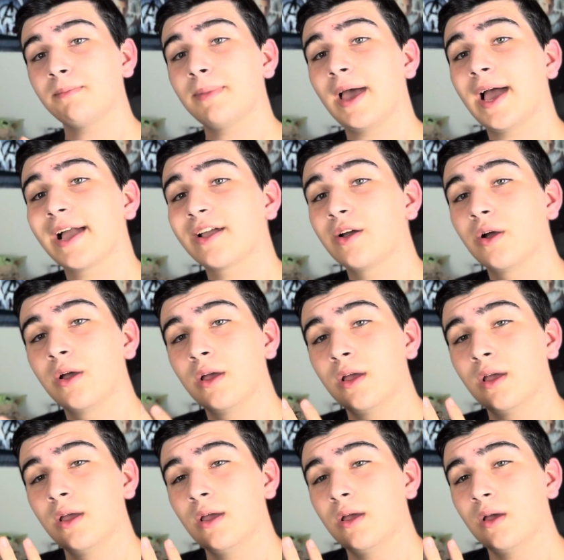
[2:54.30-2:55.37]
back
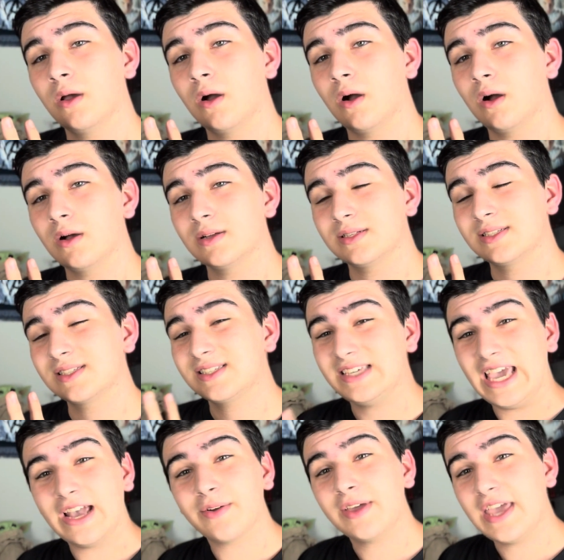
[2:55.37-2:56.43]

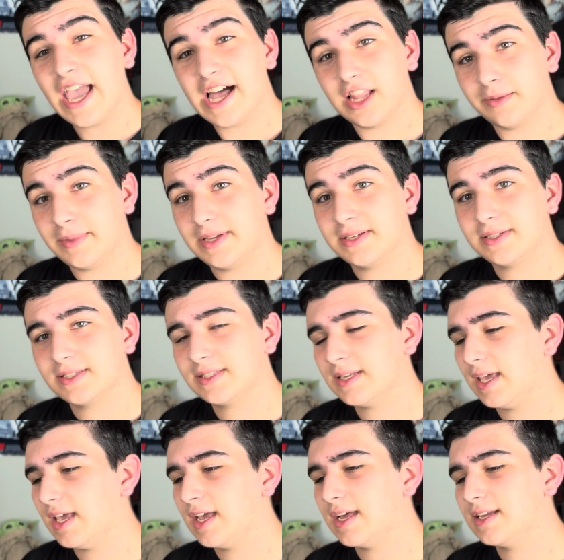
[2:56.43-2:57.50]
scary elements,
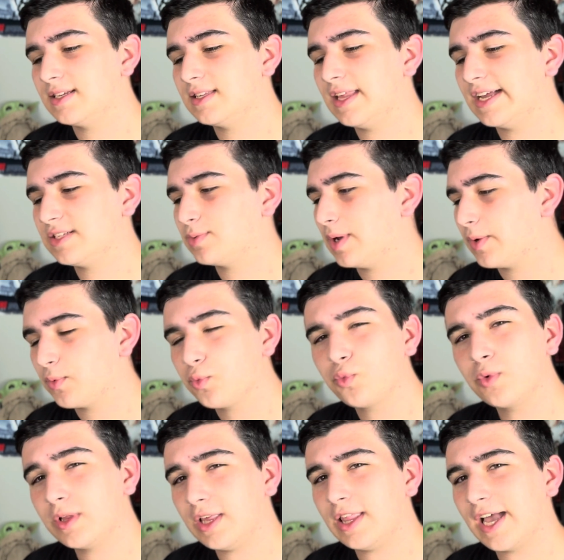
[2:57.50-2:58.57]
and that's what I
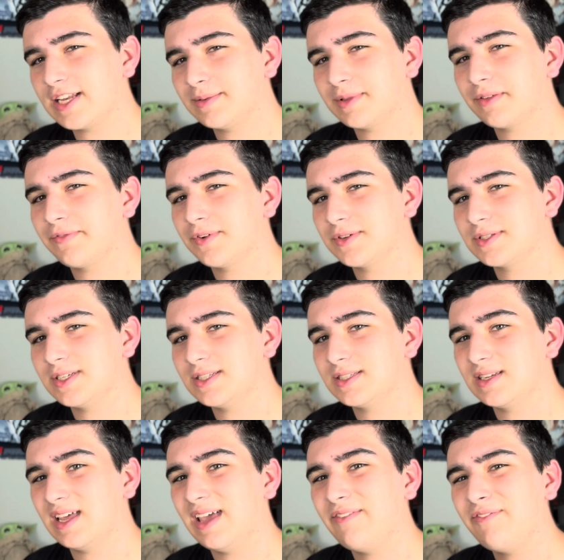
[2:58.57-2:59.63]
really liked about the first
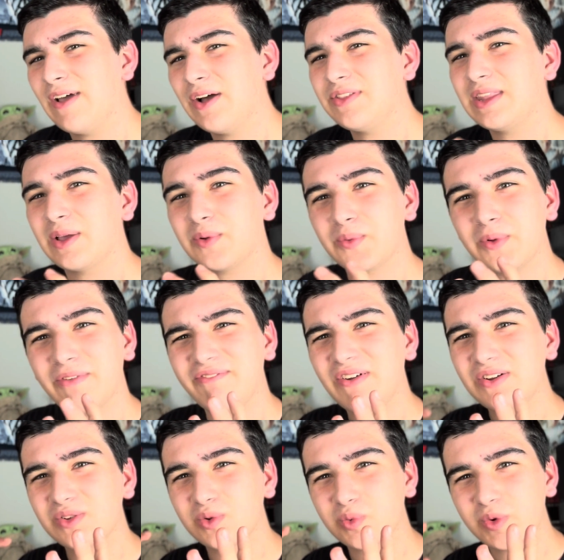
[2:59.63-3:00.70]
season. I found that I
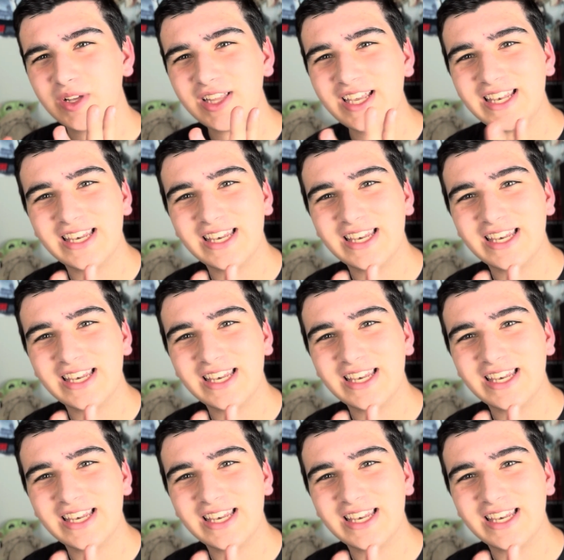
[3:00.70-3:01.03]
found a really